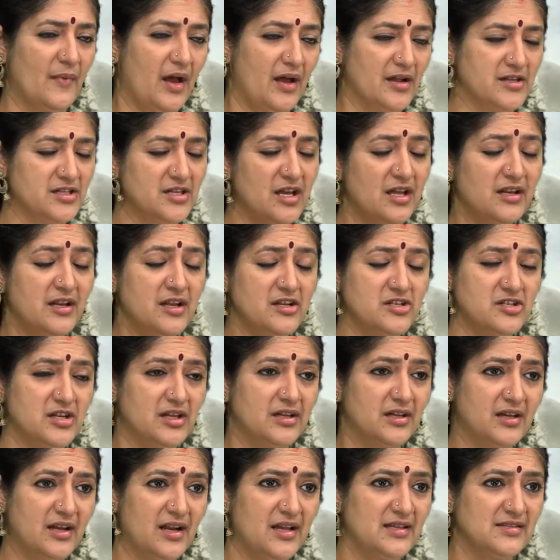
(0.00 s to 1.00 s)
Acharya
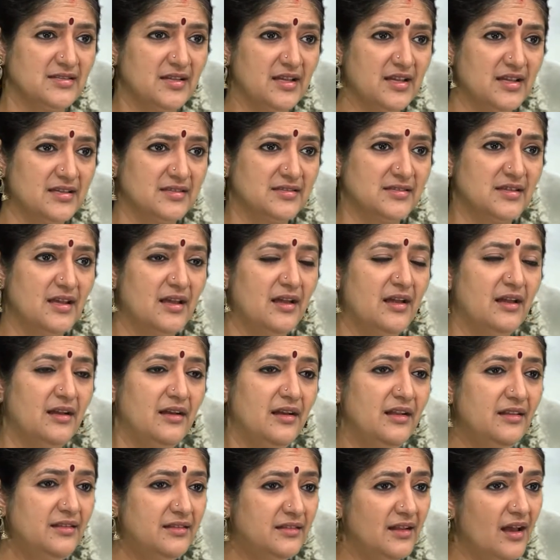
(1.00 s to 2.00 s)
Shankara says,
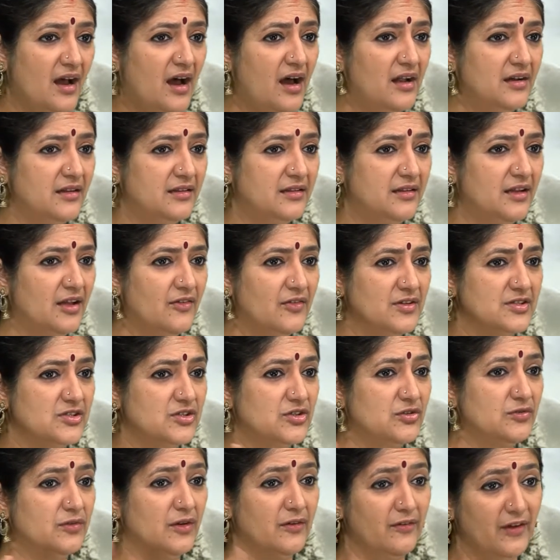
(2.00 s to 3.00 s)
nitya
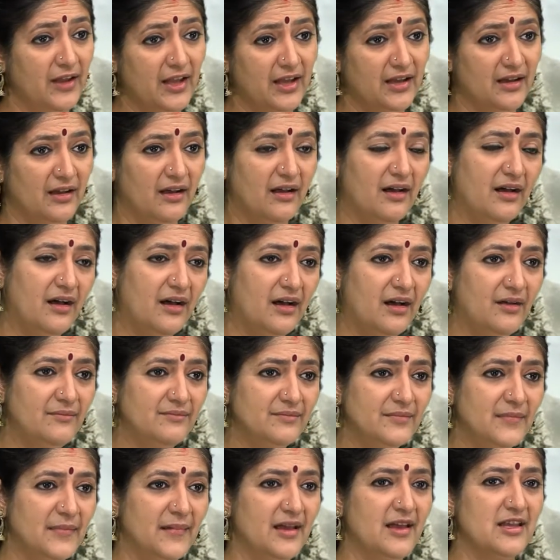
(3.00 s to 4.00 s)
nityavastu vivekaha
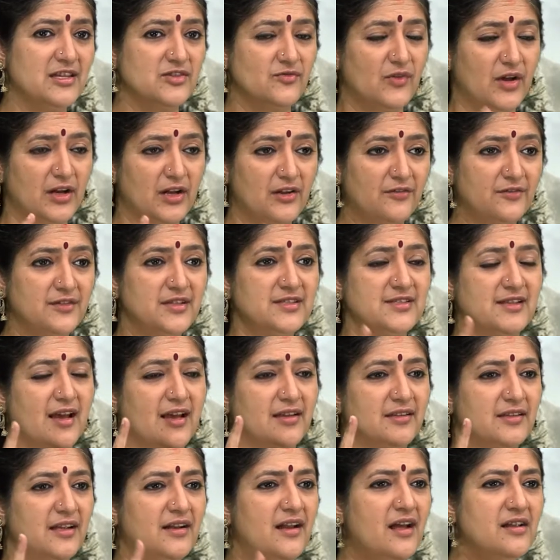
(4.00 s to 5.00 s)
is one of the
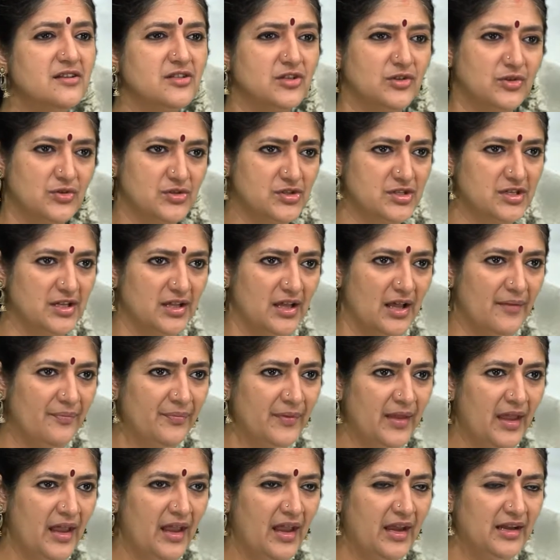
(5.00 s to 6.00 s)
sadhana chatushtaya.
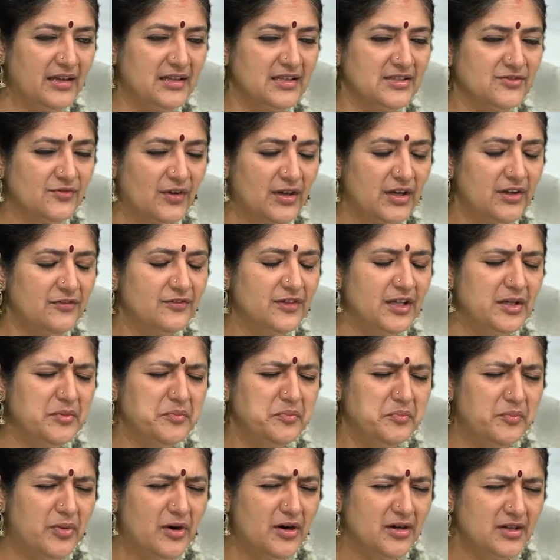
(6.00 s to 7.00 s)
It is one of the
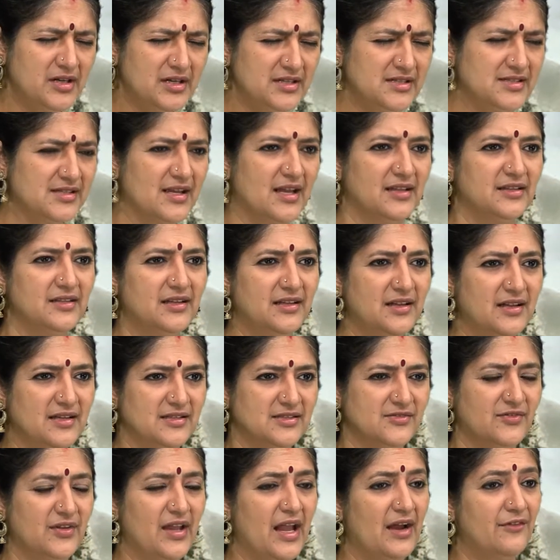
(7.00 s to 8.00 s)
important
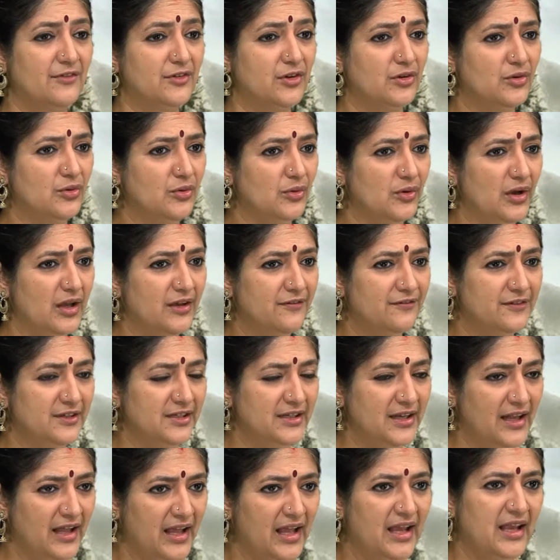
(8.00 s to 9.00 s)
sadhanas we have to do every
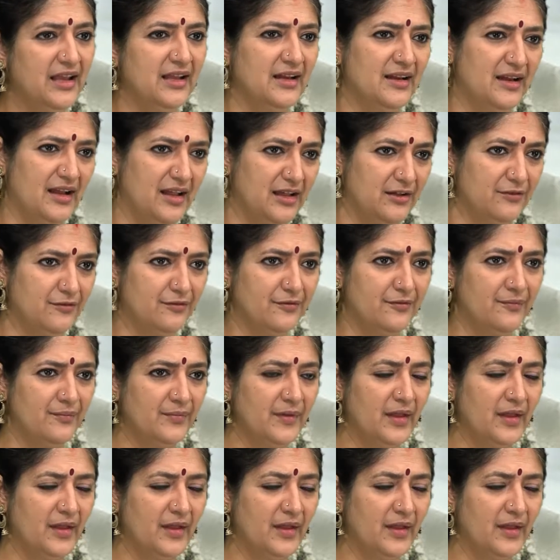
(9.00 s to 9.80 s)
day in life.